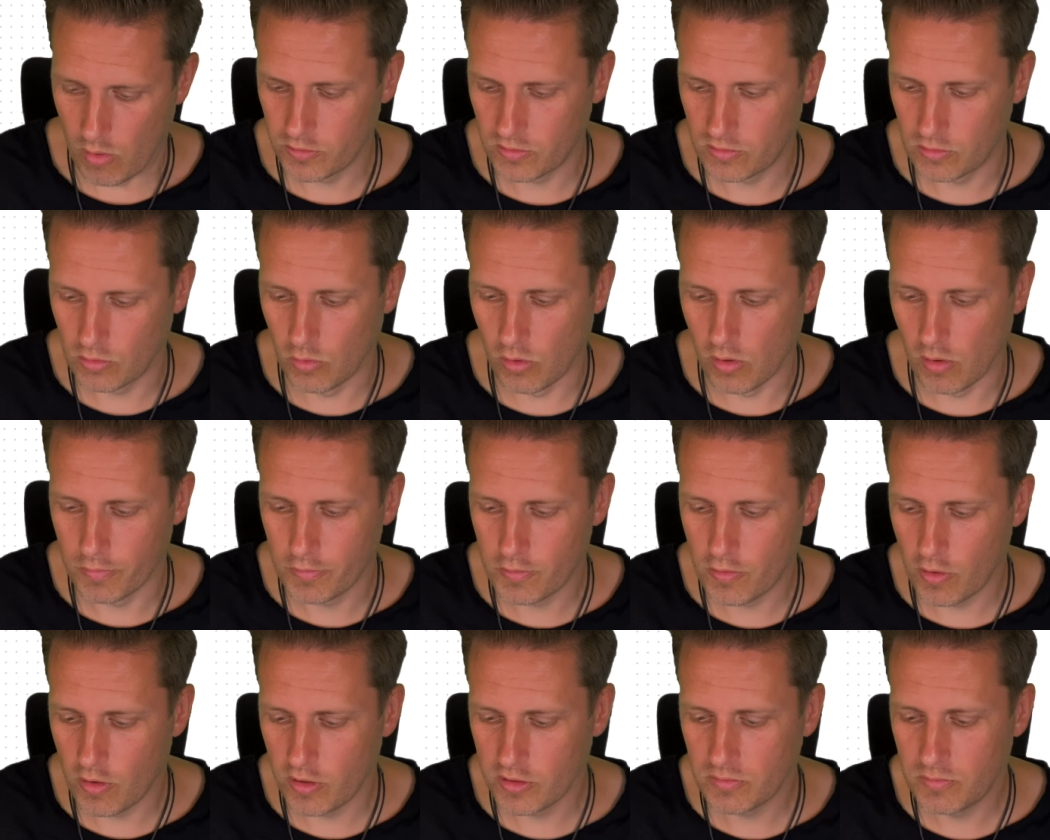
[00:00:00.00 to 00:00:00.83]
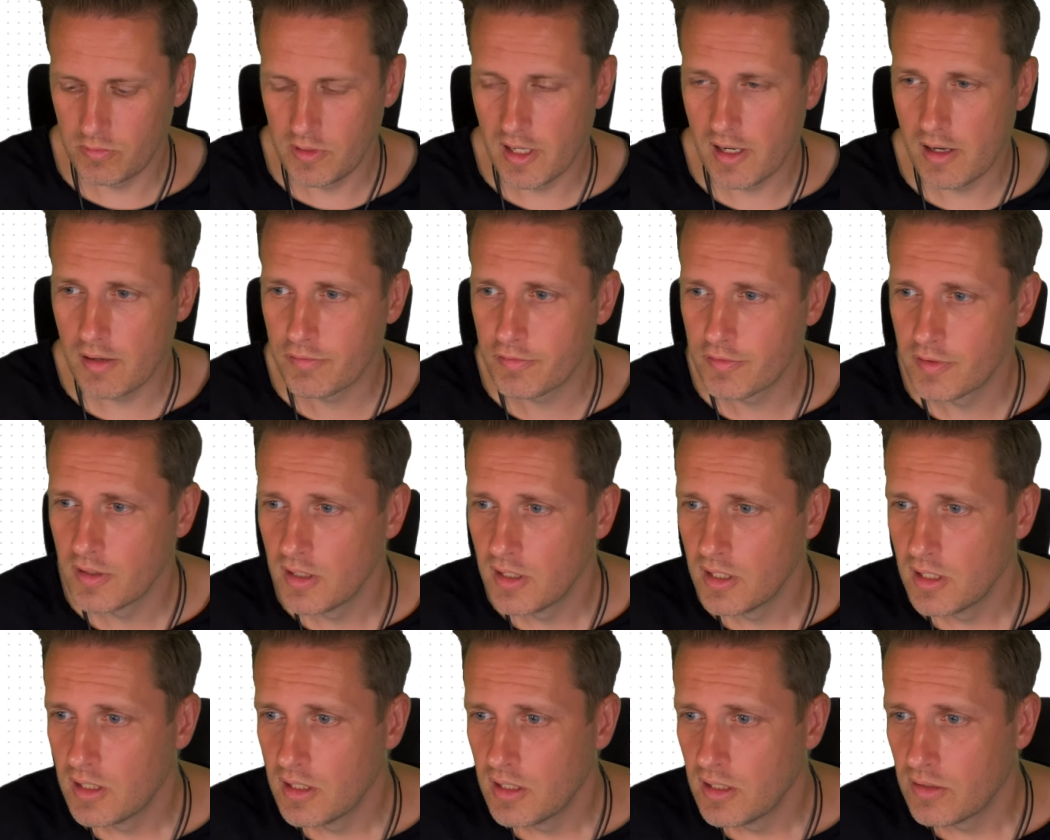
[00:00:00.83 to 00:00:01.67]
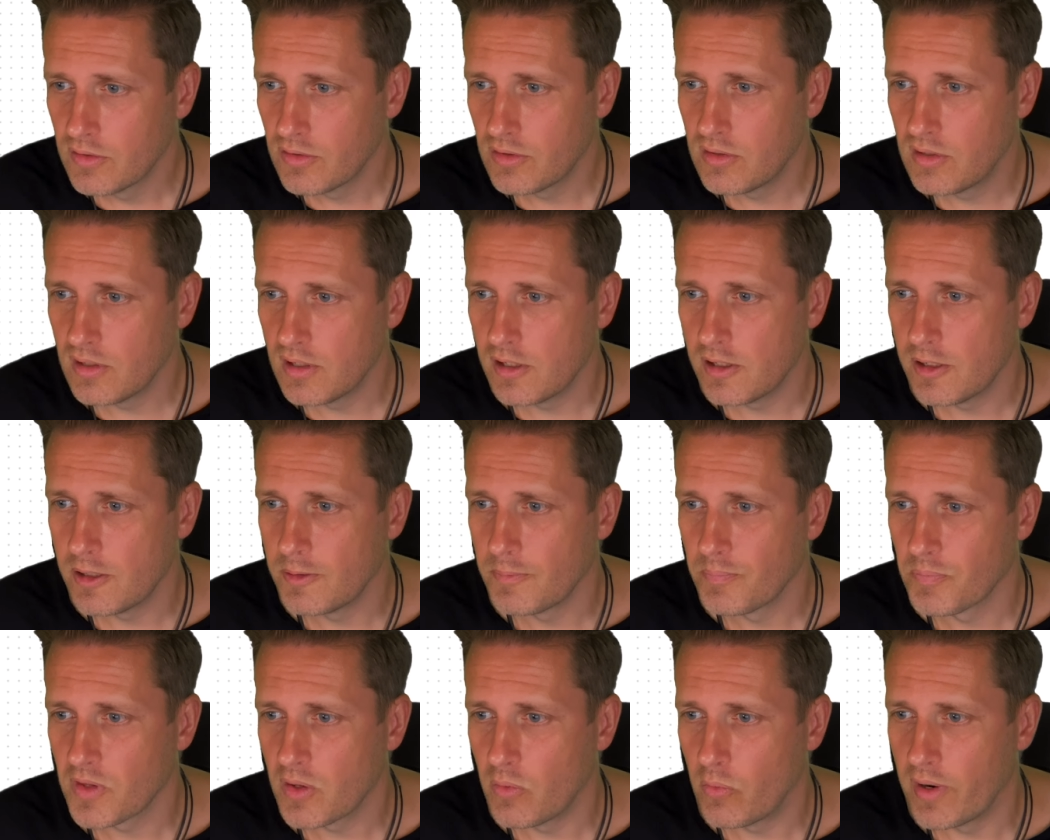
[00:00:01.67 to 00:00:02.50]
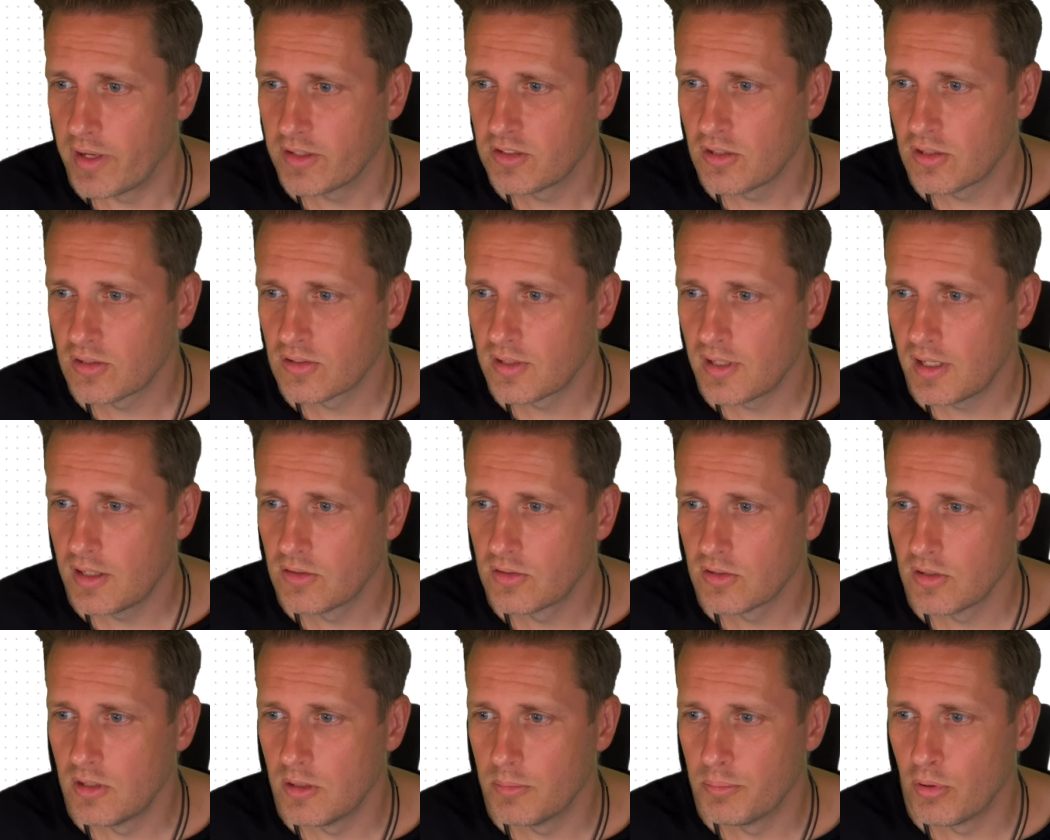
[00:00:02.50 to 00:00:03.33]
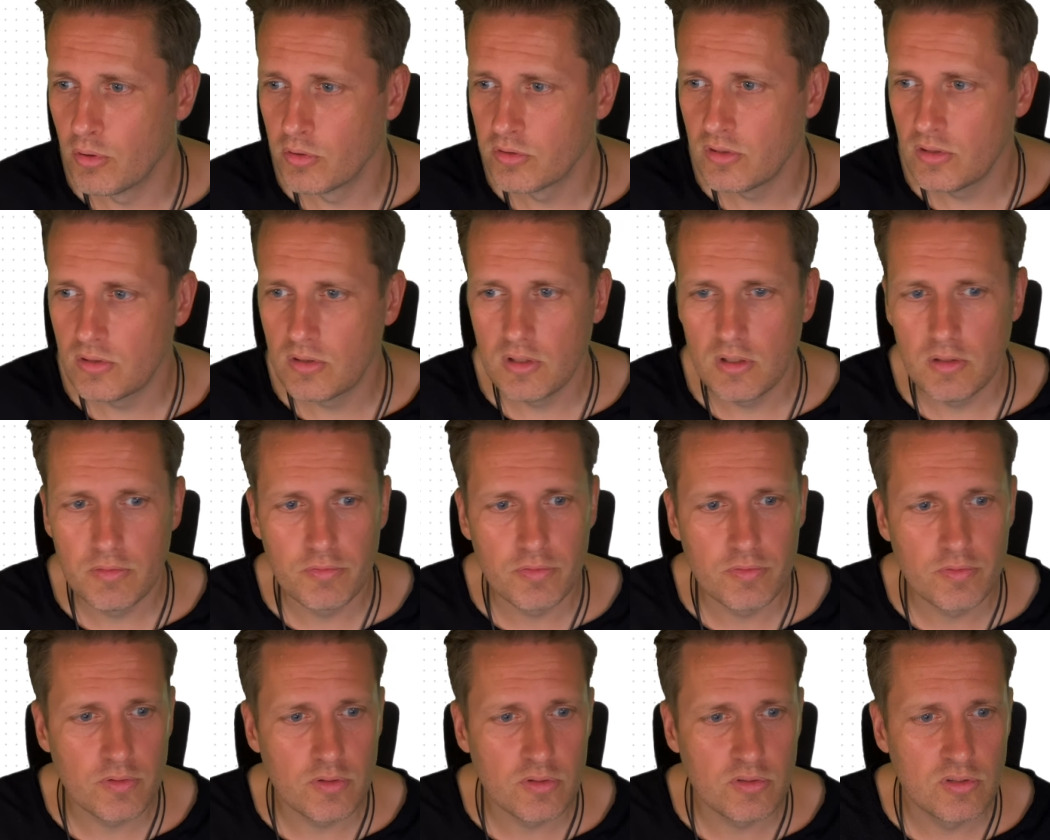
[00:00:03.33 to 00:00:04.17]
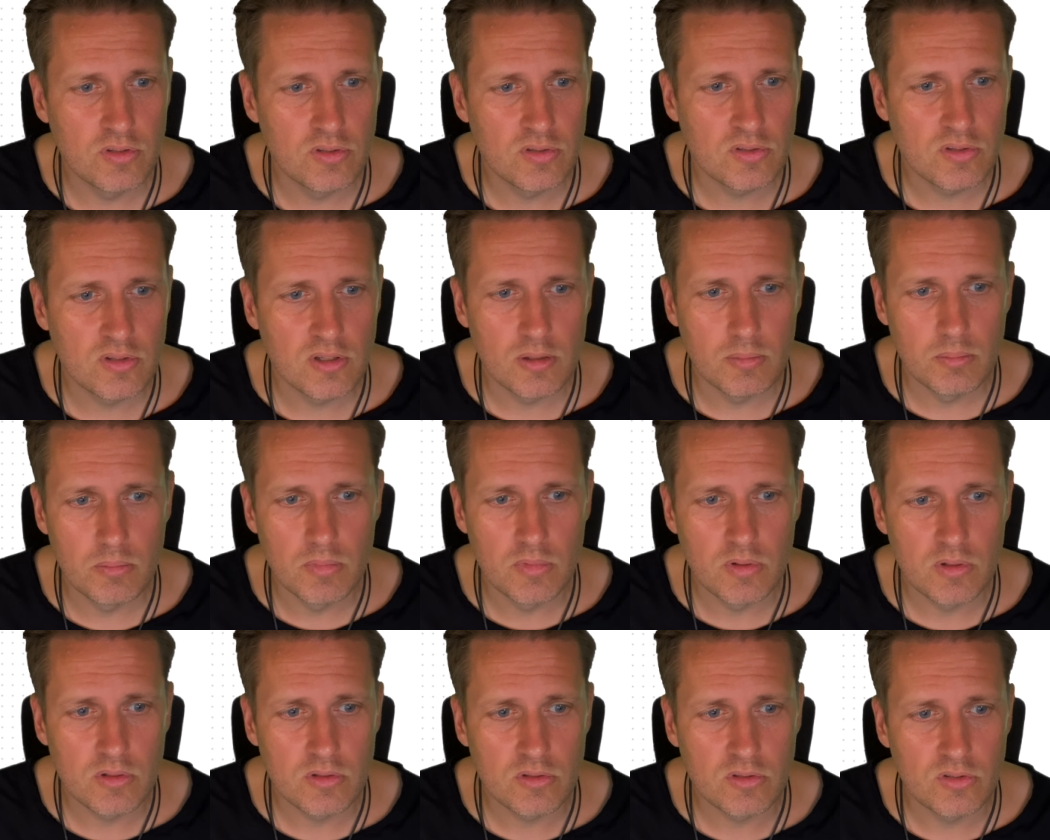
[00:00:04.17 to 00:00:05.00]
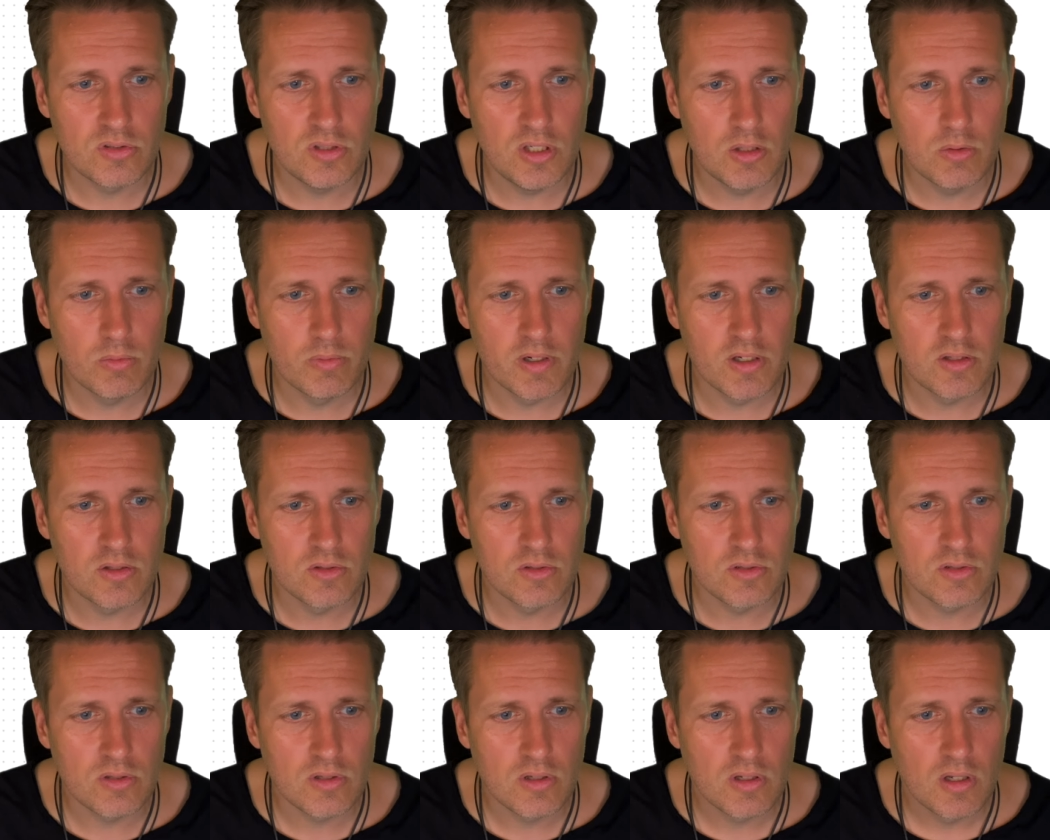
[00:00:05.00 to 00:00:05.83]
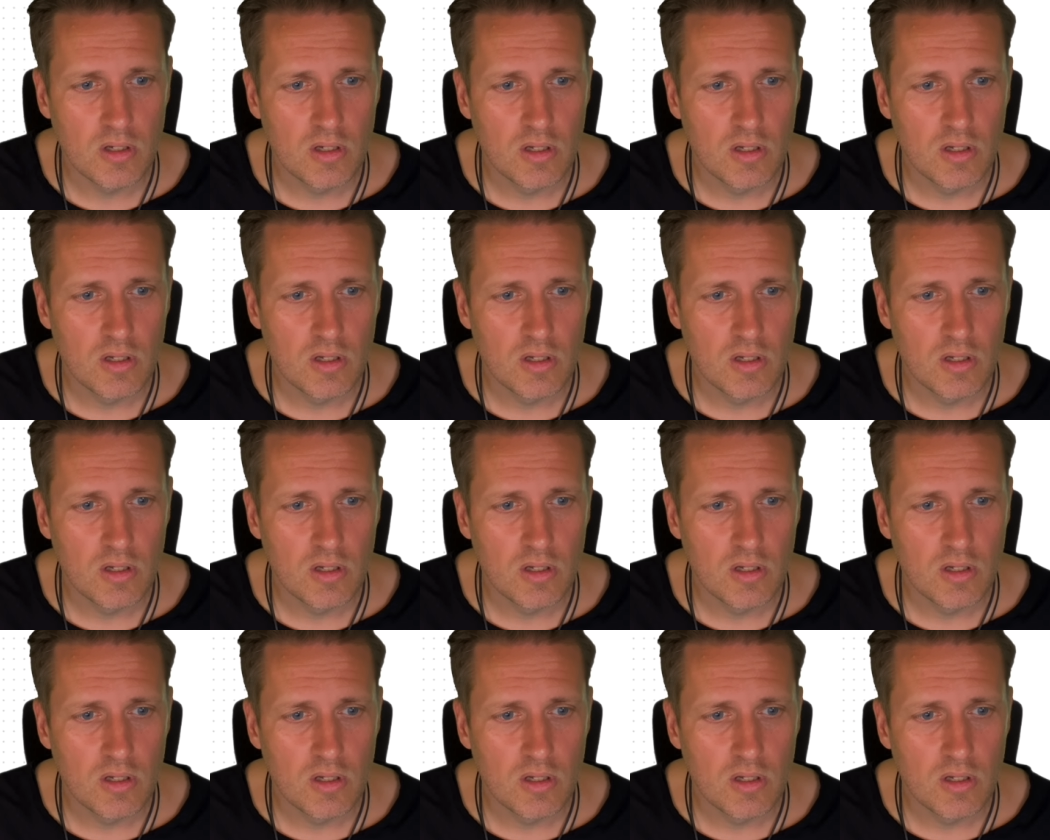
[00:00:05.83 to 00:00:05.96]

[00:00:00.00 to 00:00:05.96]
So of course we have the resistance in the positive system sequence.